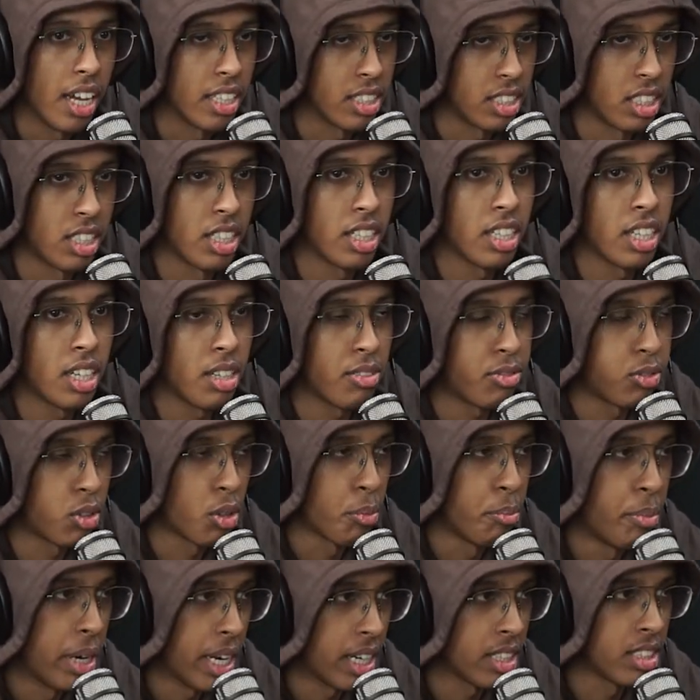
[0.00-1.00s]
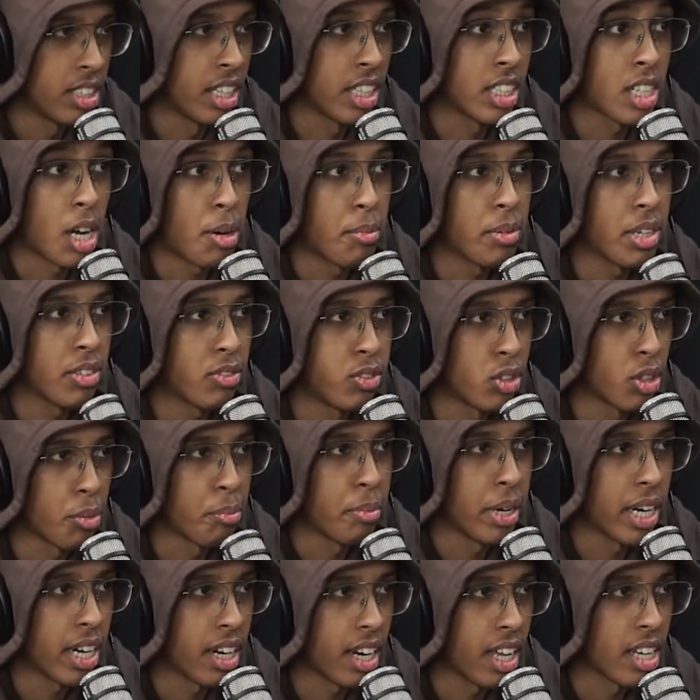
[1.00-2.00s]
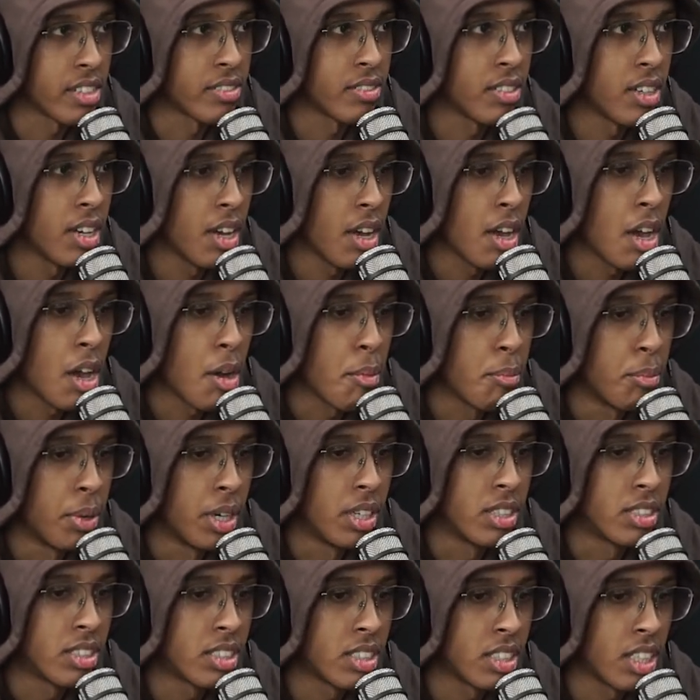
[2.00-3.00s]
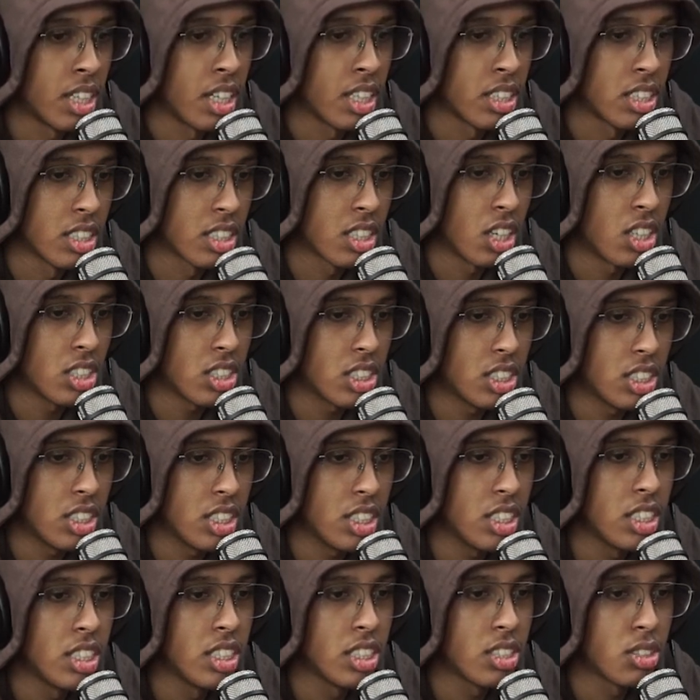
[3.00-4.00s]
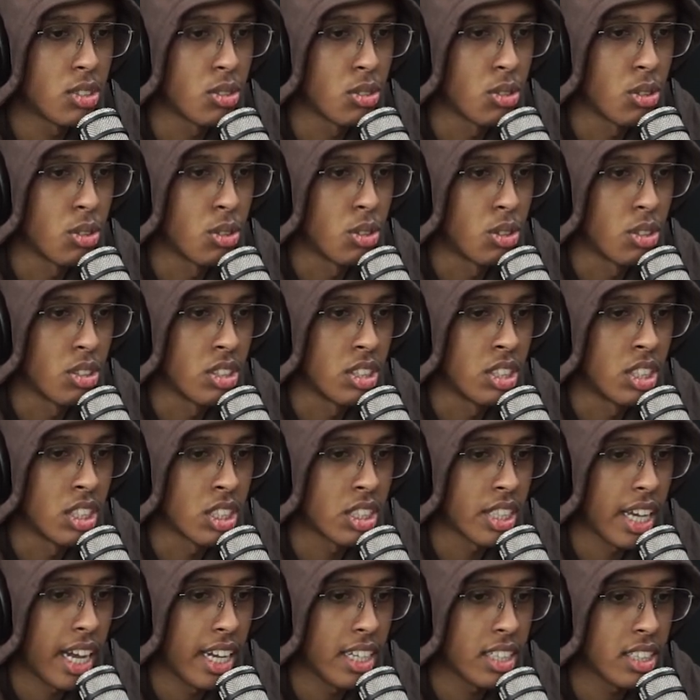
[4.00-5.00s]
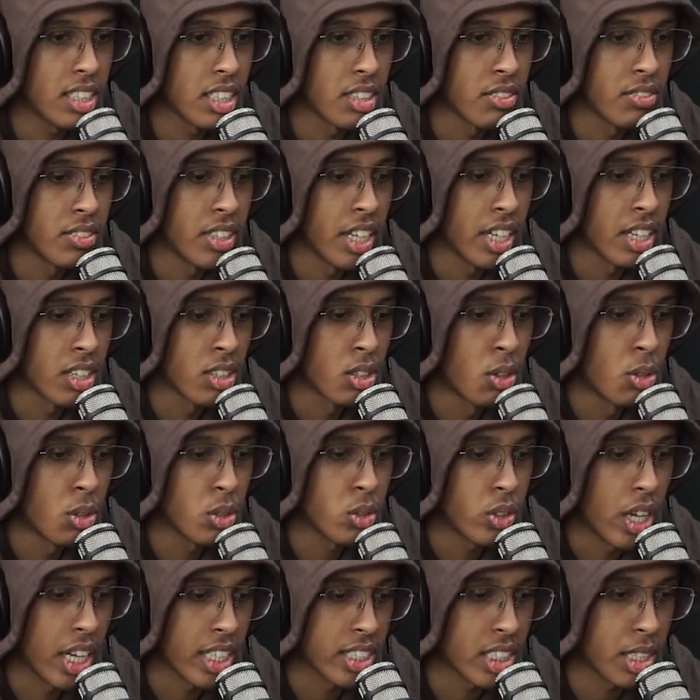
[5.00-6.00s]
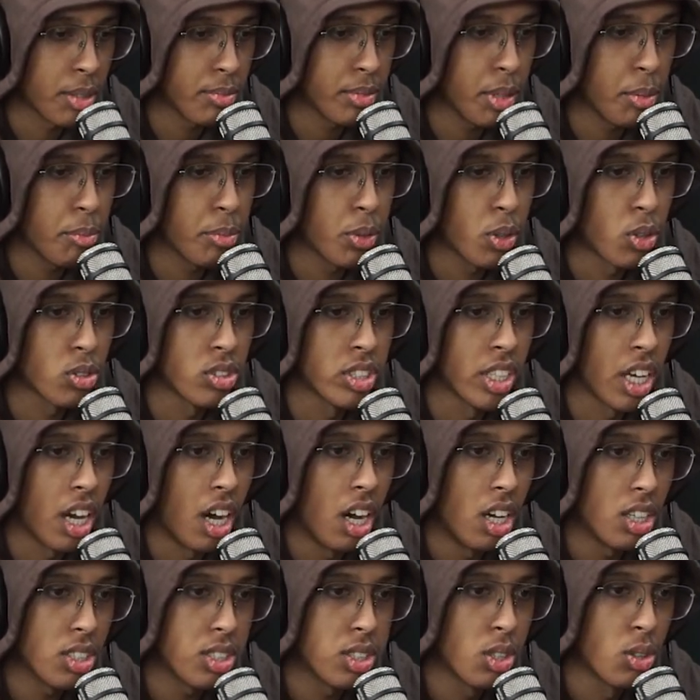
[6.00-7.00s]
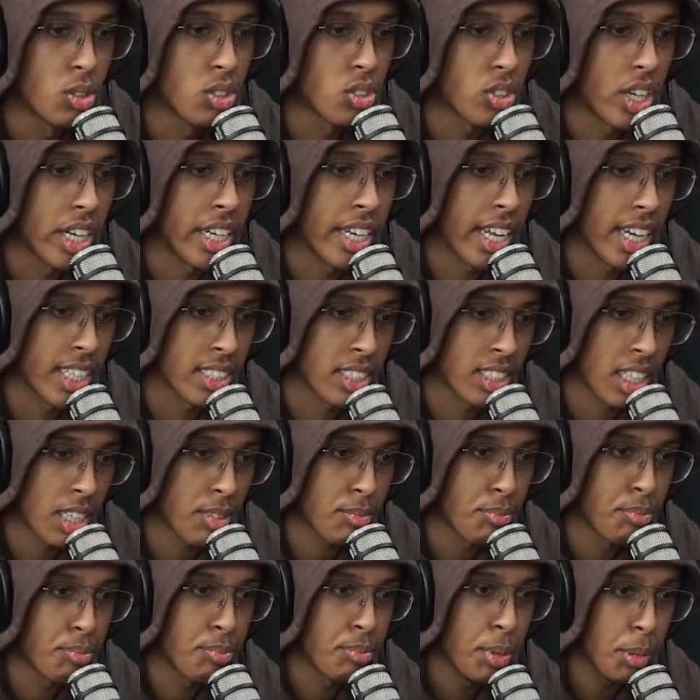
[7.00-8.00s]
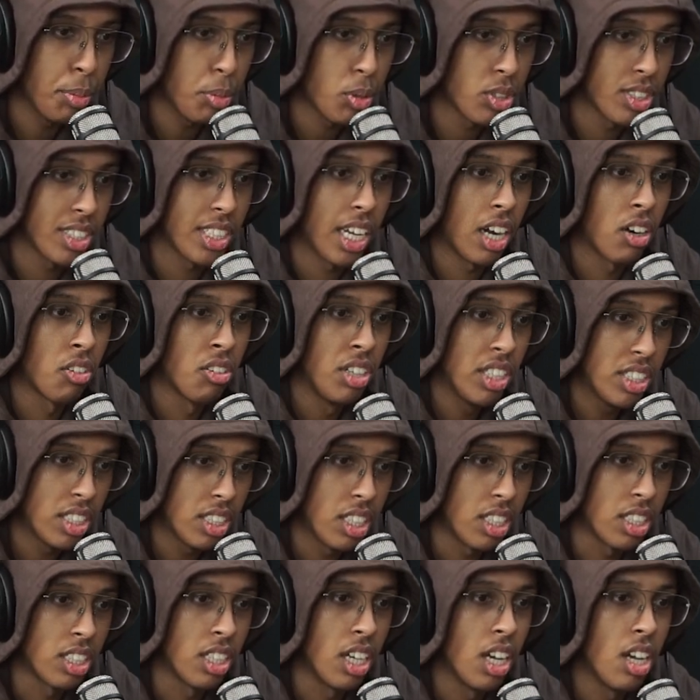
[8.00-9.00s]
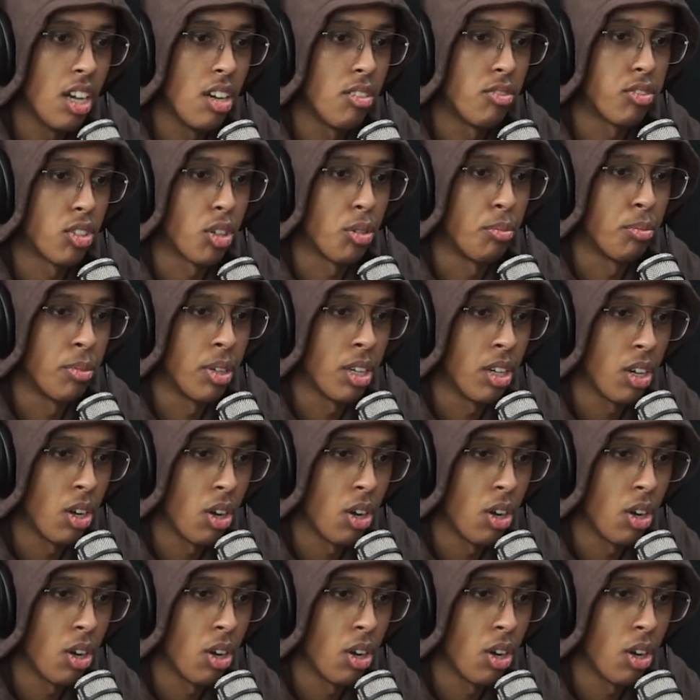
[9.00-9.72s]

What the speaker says: And they're here for better. They come here for a better life, but the country needs to decide if they are going to accept them, because they also try and accept people that are literally from